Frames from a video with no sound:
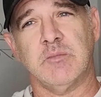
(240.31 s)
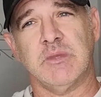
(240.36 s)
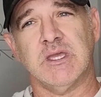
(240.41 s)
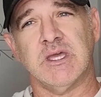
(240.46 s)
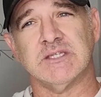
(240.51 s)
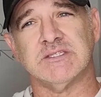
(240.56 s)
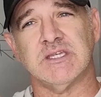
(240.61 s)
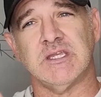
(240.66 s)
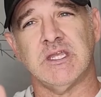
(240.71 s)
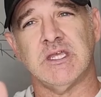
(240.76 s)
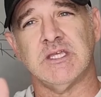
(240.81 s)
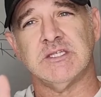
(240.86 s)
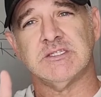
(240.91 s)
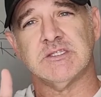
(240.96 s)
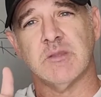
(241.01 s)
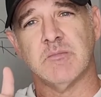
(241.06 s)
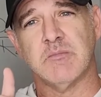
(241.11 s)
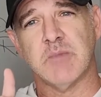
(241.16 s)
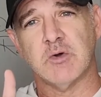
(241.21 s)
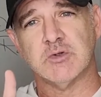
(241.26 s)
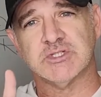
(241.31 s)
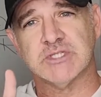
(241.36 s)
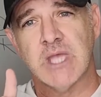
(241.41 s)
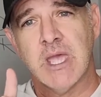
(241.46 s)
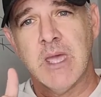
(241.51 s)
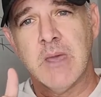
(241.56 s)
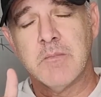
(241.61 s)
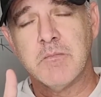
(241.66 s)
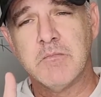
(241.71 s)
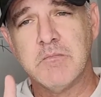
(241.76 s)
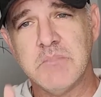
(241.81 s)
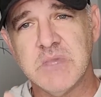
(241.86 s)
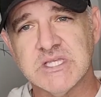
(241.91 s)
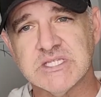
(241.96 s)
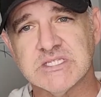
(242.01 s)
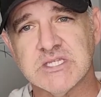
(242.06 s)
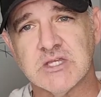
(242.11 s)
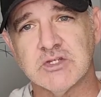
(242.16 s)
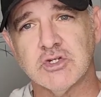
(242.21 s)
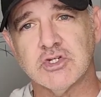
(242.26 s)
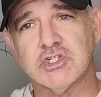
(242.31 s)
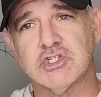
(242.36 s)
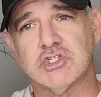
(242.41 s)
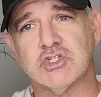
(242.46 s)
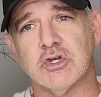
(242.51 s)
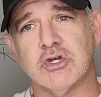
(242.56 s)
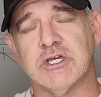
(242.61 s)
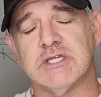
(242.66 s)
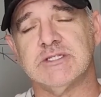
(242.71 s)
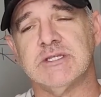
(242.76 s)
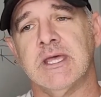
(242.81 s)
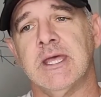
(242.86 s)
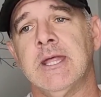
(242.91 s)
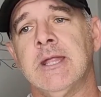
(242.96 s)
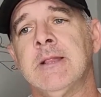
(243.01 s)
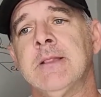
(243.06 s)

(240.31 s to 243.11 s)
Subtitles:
because it is the most misunderstood